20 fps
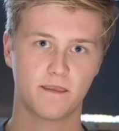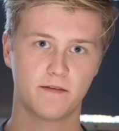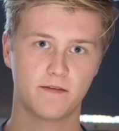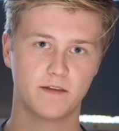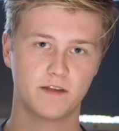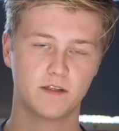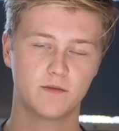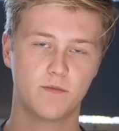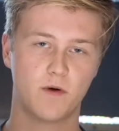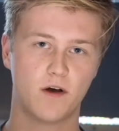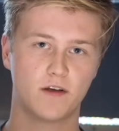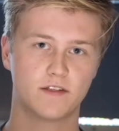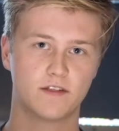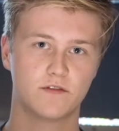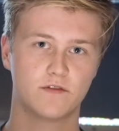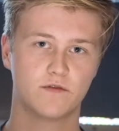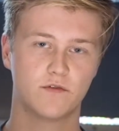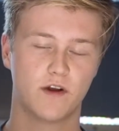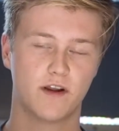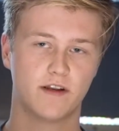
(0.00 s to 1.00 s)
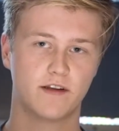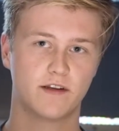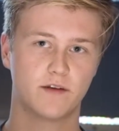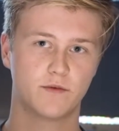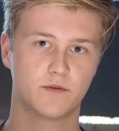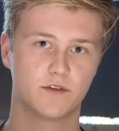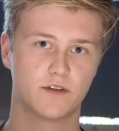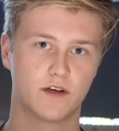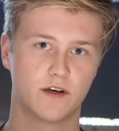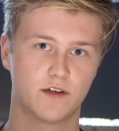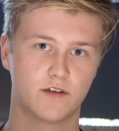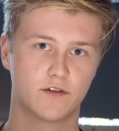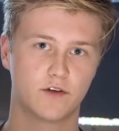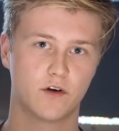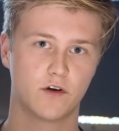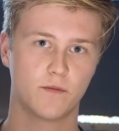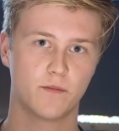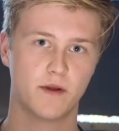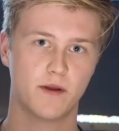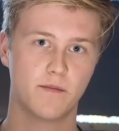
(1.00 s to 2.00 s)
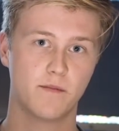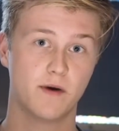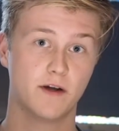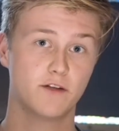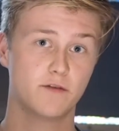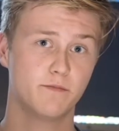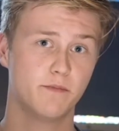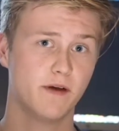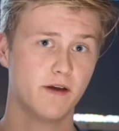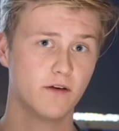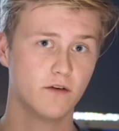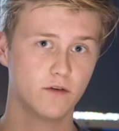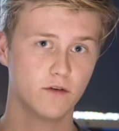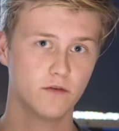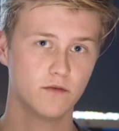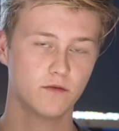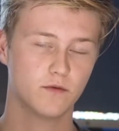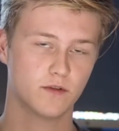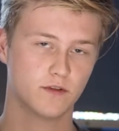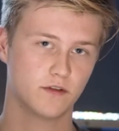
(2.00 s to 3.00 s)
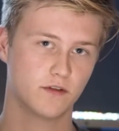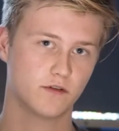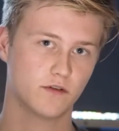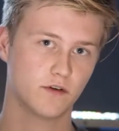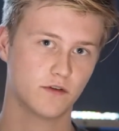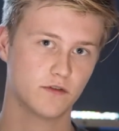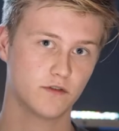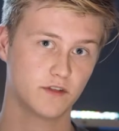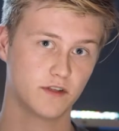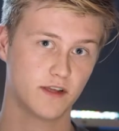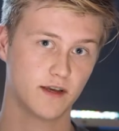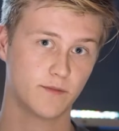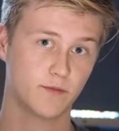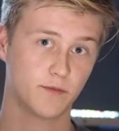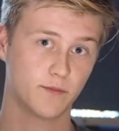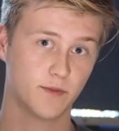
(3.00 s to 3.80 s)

These positives for editing with touch are made much better once you start using Apple